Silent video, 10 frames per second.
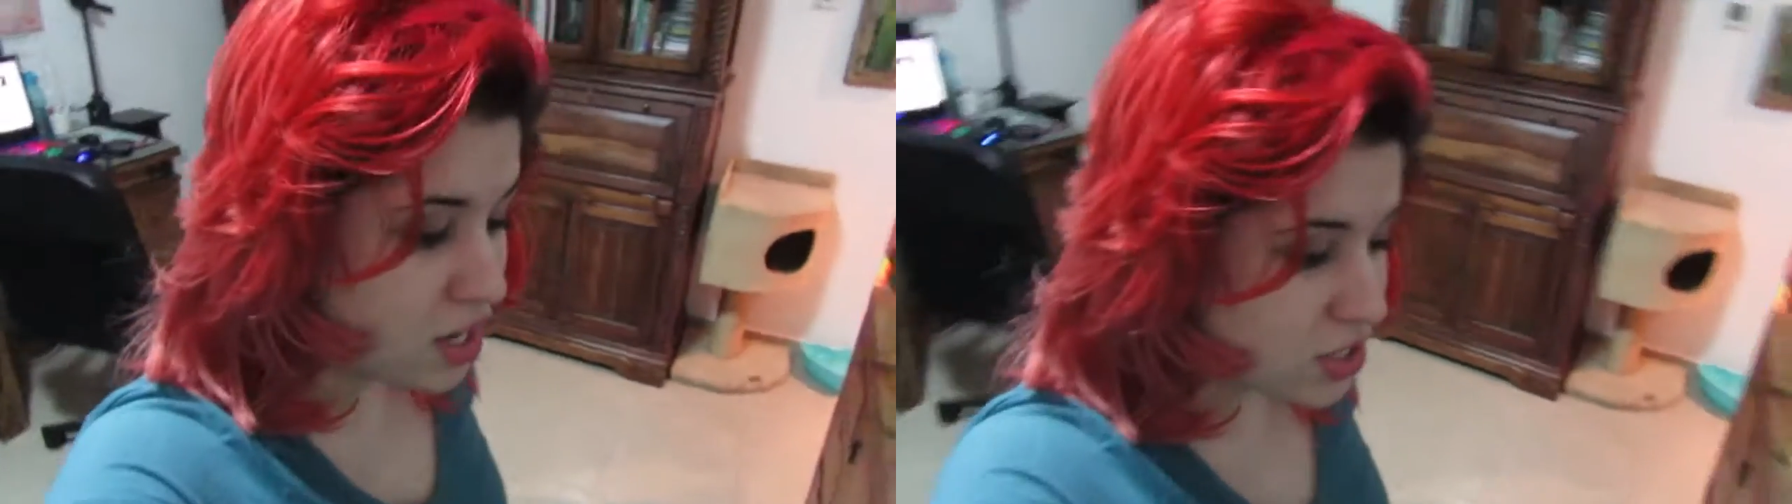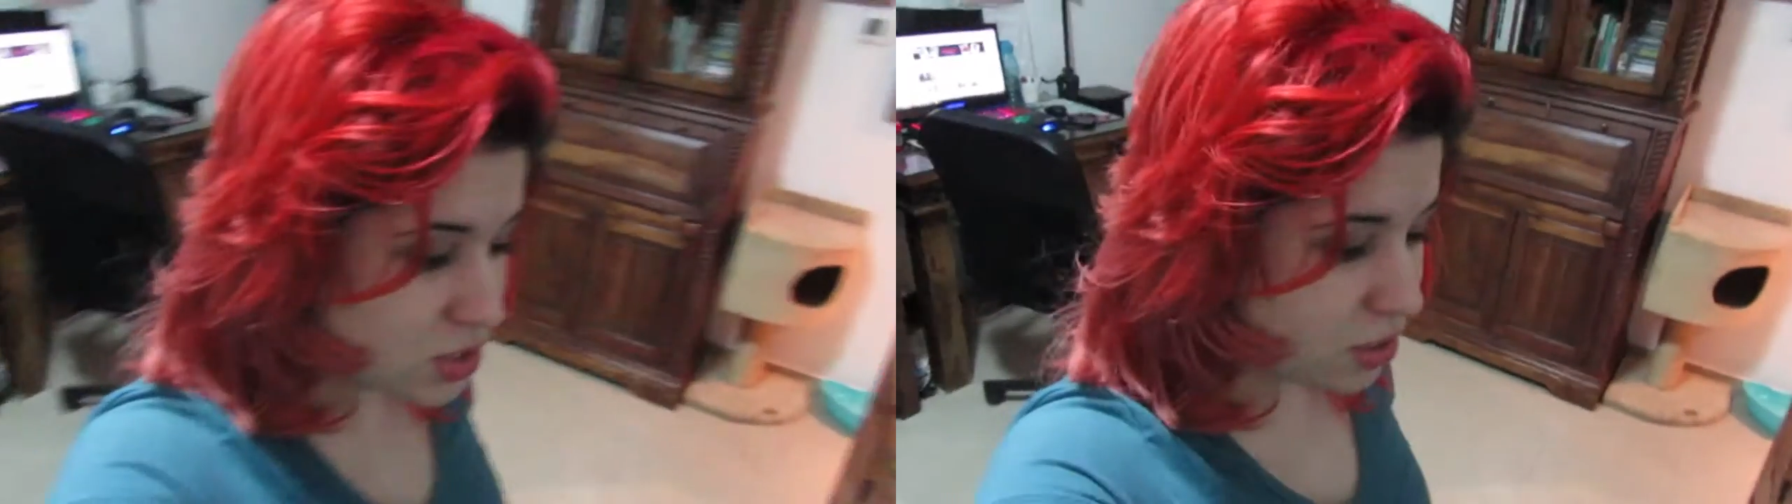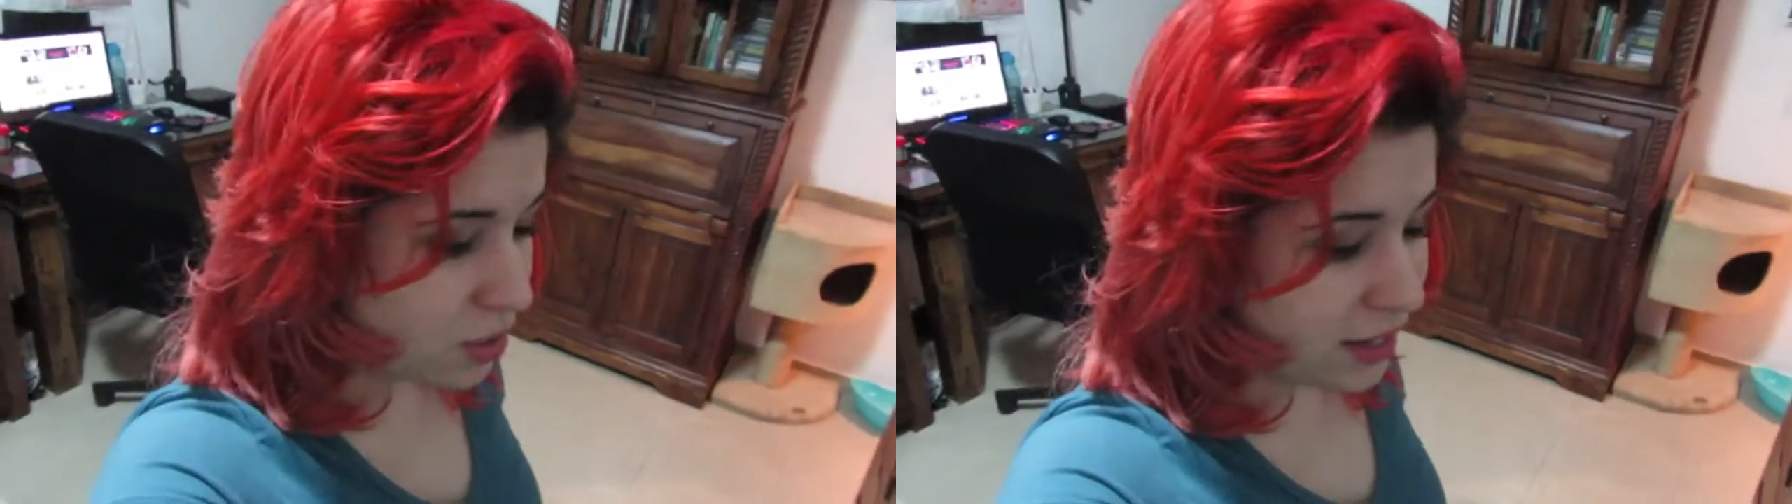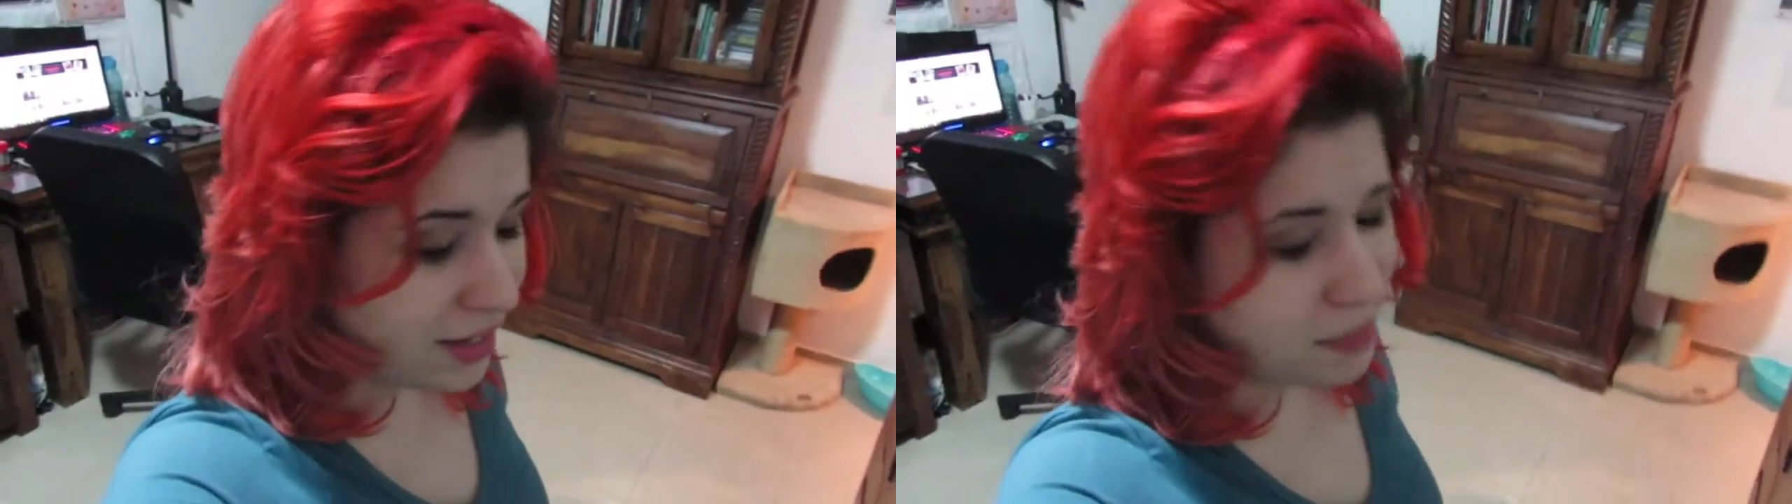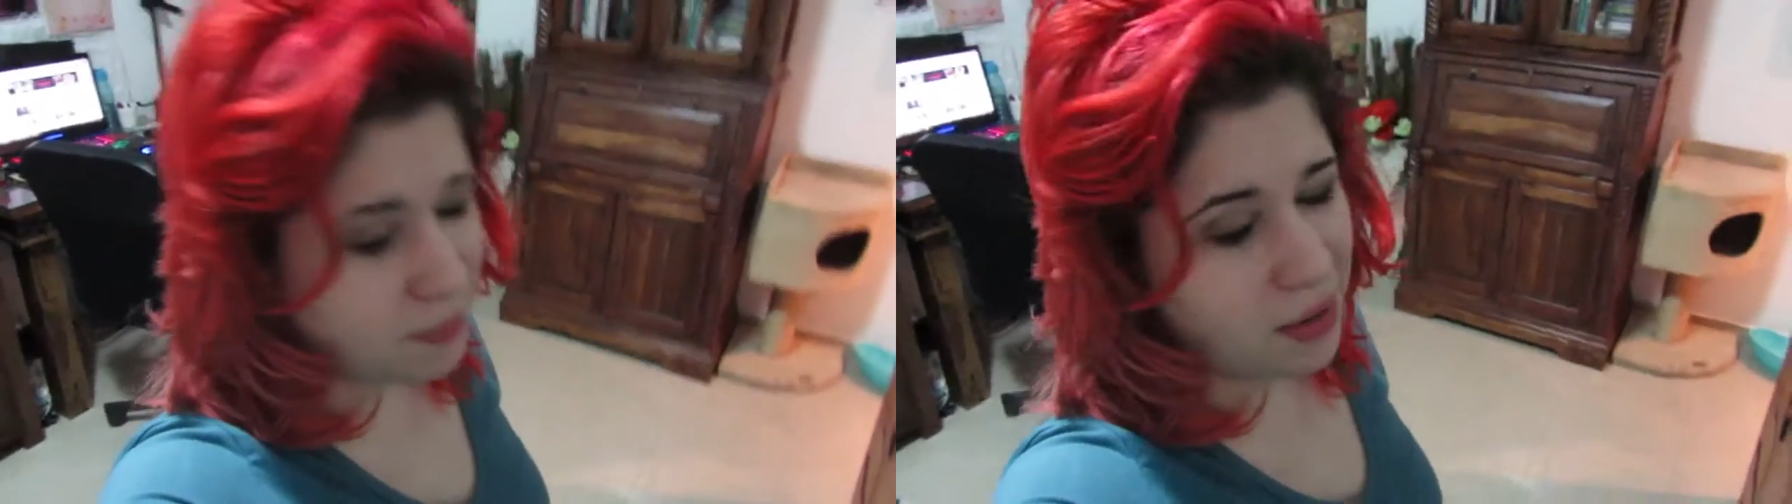So I
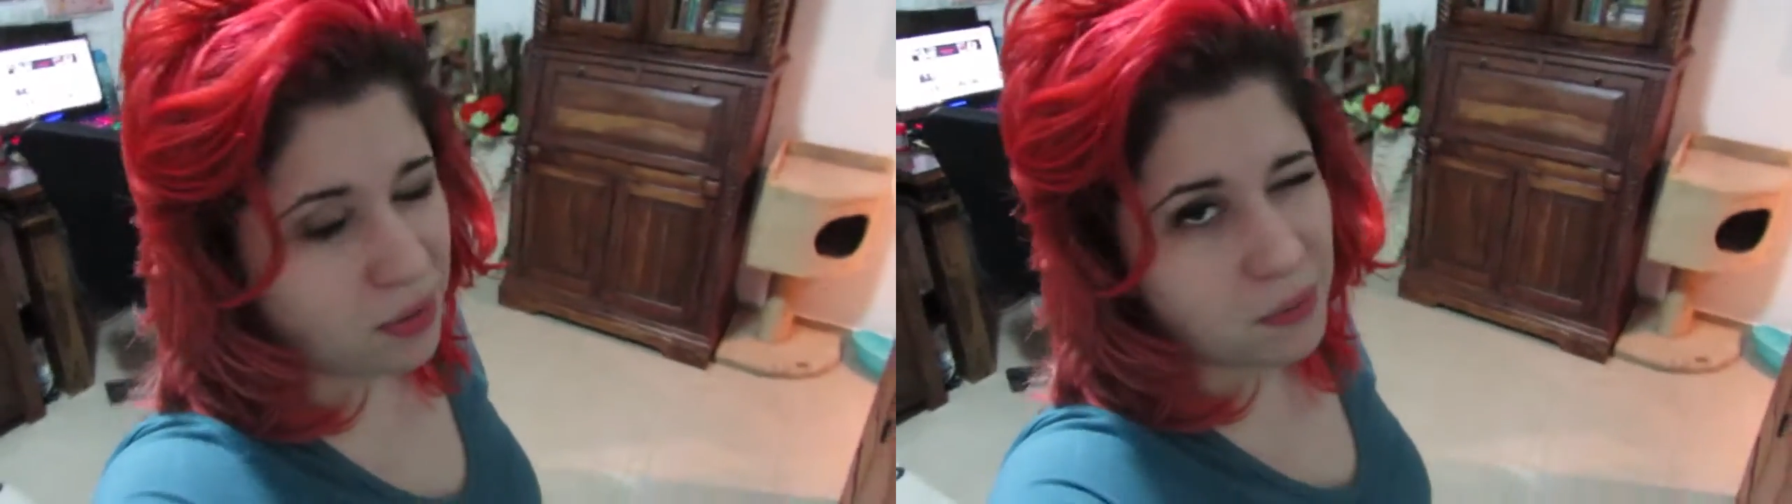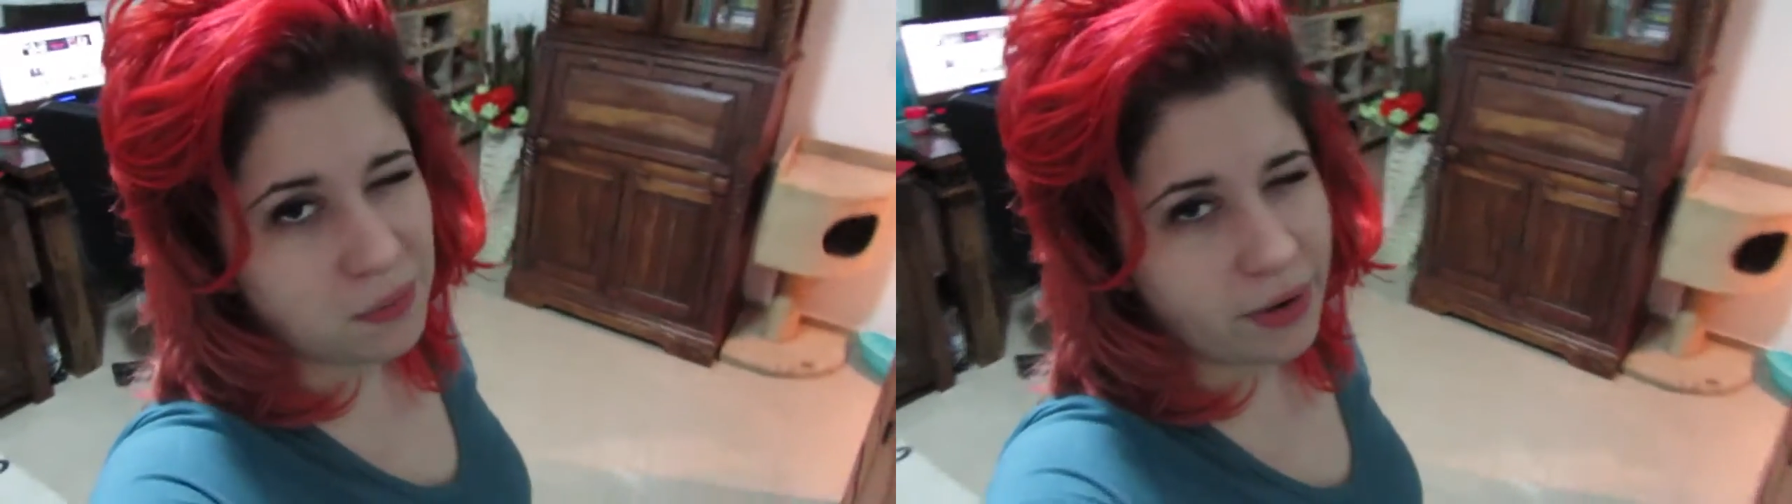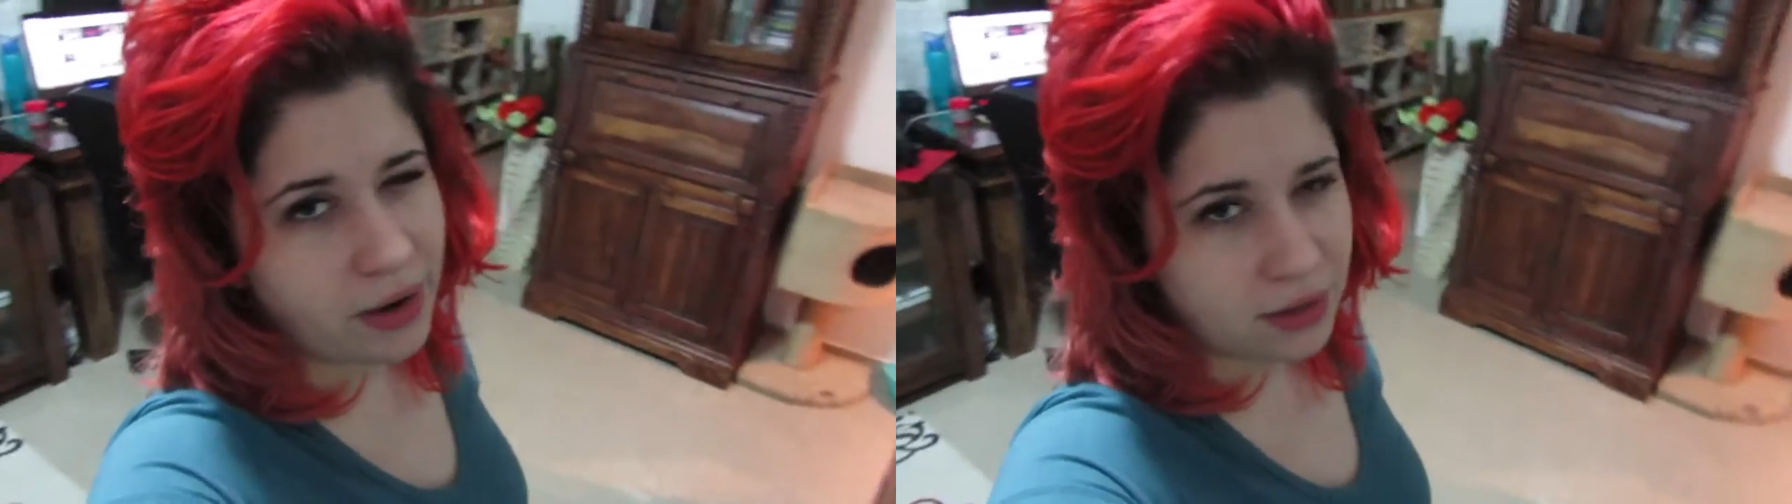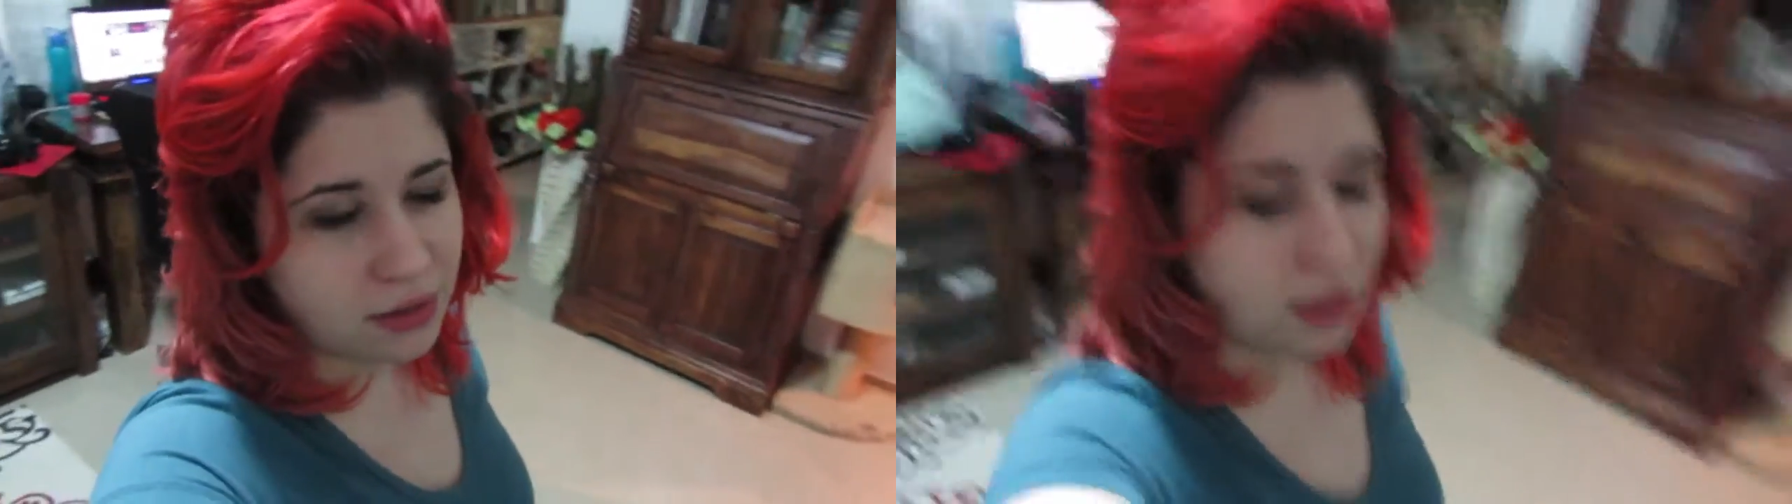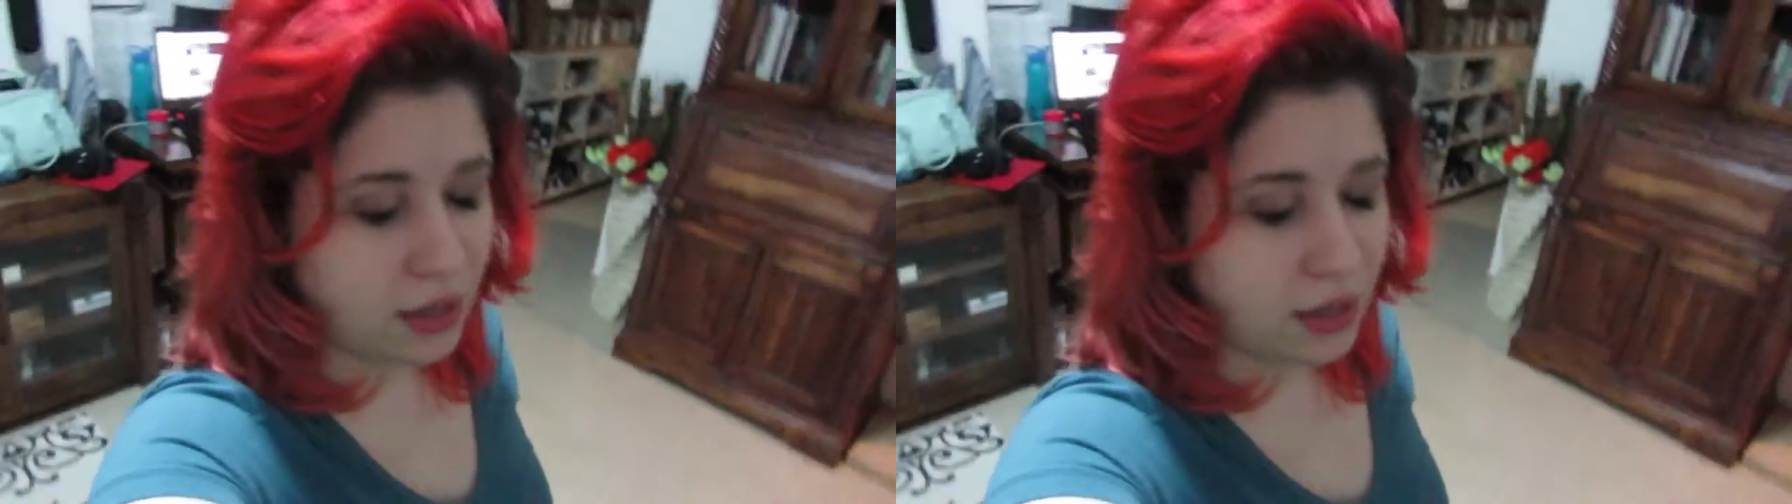came back home directly.